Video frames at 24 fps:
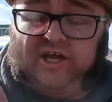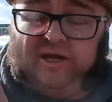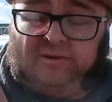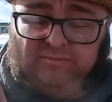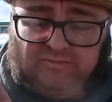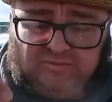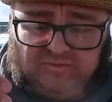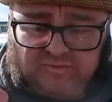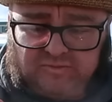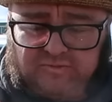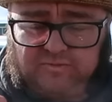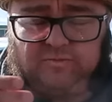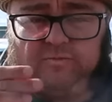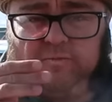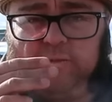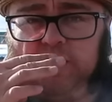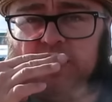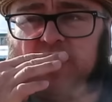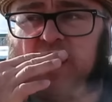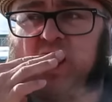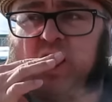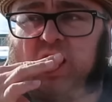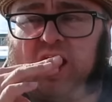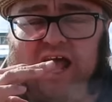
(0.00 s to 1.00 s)
No, yeah, it's
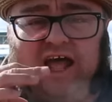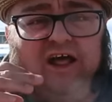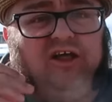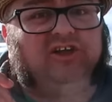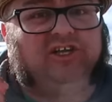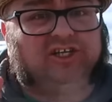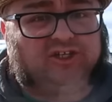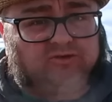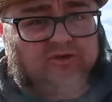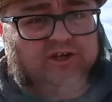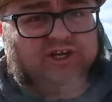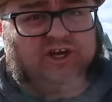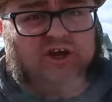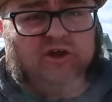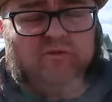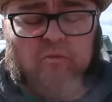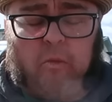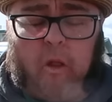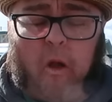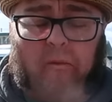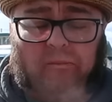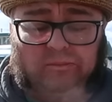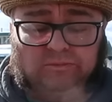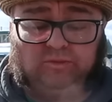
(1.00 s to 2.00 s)
really good. Elk is really good.
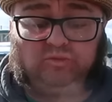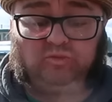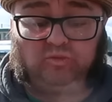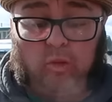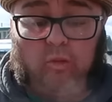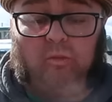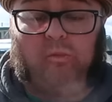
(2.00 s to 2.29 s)
Yeah.